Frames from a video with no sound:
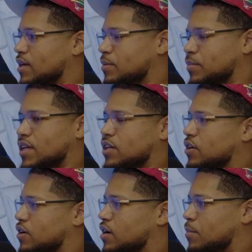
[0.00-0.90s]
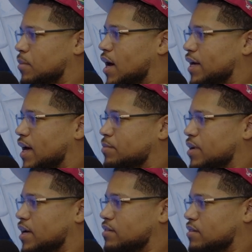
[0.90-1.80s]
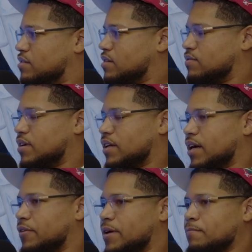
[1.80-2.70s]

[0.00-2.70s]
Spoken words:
but they look good on blog campaigns and stuff like that, right?